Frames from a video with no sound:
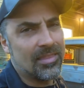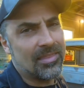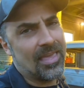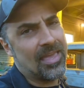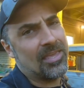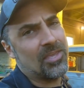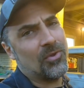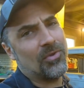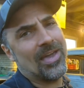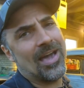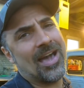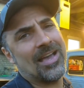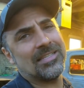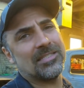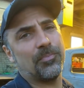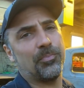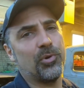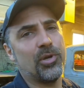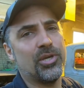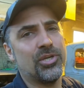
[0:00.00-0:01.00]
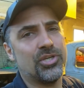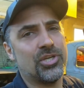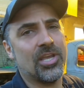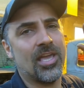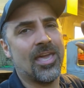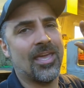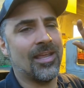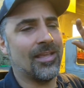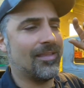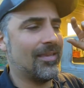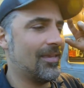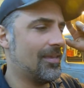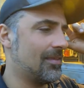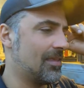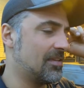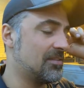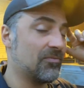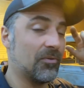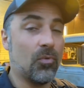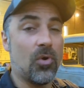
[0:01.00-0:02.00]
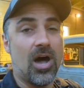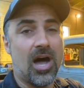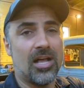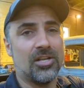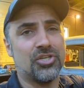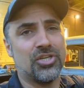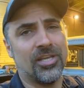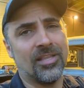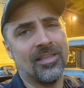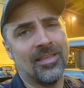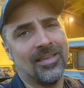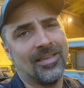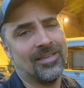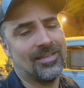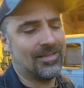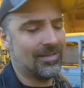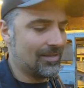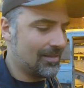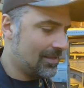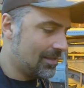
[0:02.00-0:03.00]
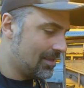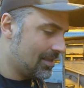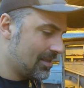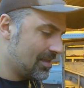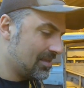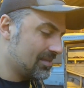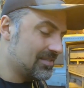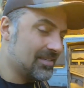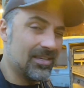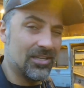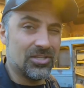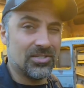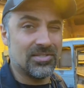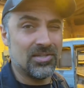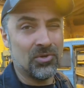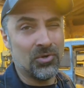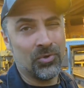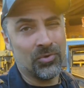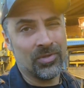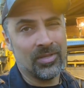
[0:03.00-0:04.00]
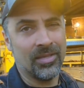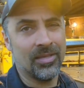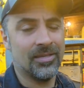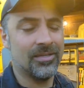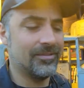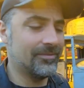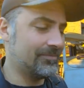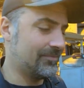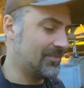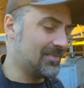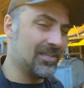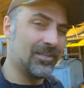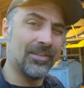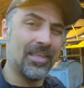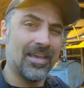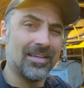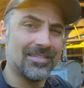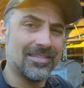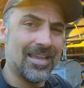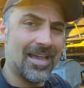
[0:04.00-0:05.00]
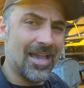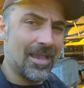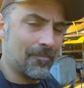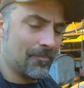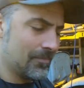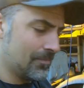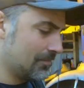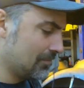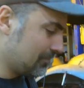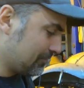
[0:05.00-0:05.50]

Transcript: thank you guys, appreciate it. Thanks for watching. See you soon. Till next time.